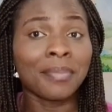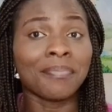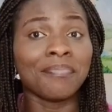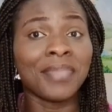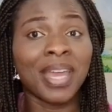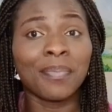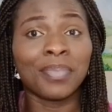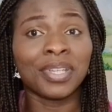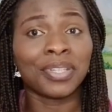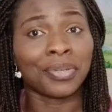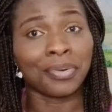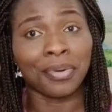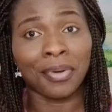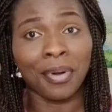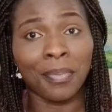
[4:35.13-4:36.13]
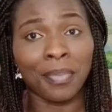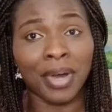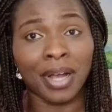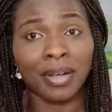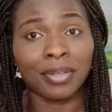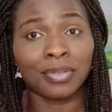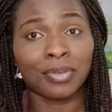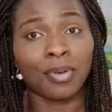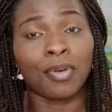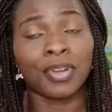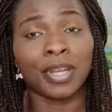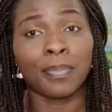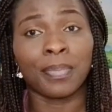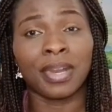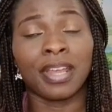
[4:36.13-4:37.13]
Maybe she could come back to
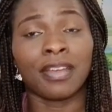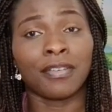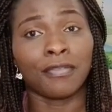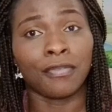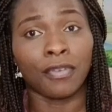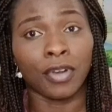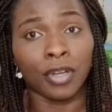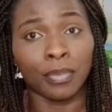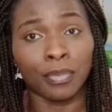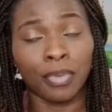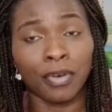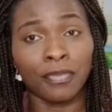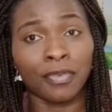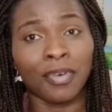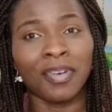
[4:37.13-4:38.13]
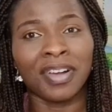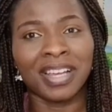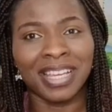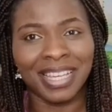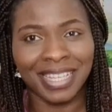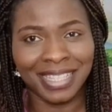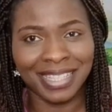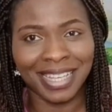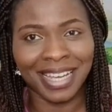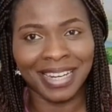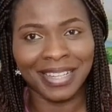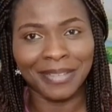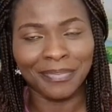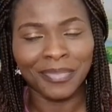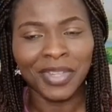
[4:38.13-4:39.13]
kind of play volleyball for
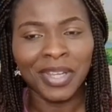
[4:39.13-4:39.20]
Italy.